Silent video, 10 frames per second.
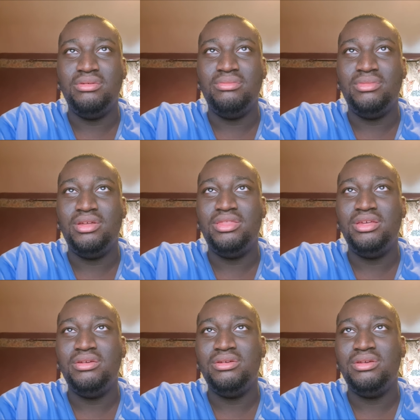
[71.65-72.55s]
Um, I
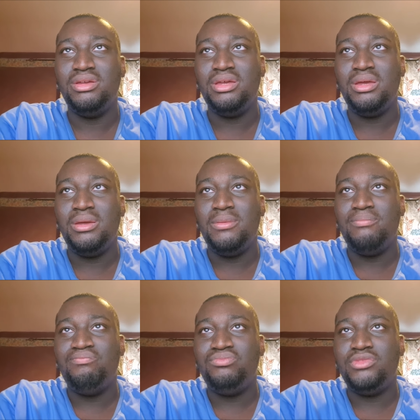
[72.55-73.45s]
think
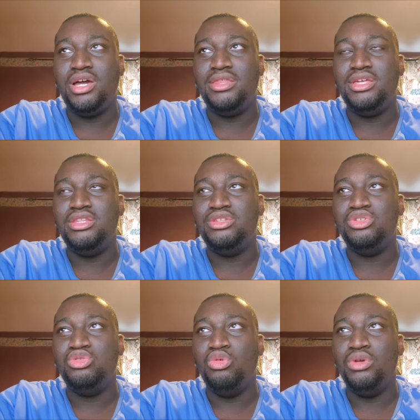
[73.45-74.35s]
I think
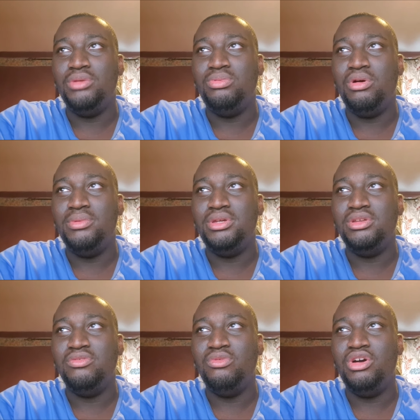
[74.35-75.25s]
the story probably
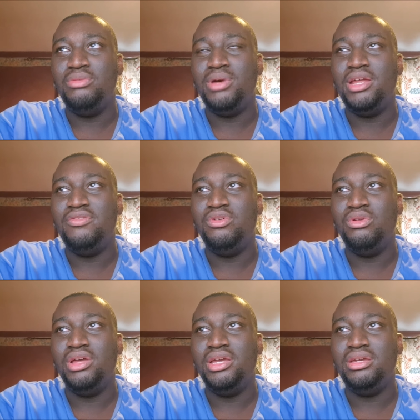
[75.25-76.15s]
could have worked, but I
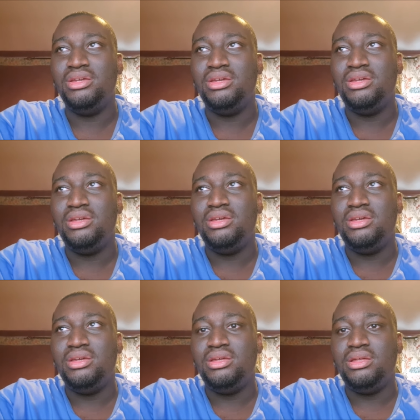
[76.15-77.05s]
feel like
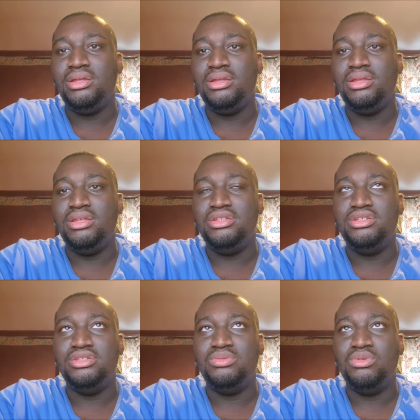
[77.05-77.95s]
it
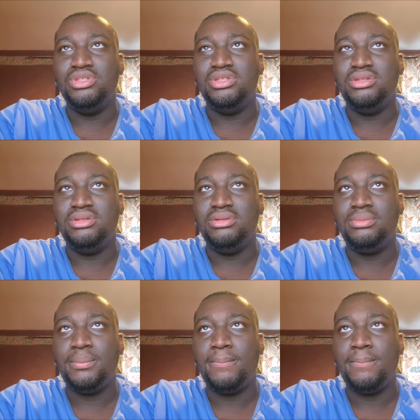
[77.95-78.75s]
just wasn't.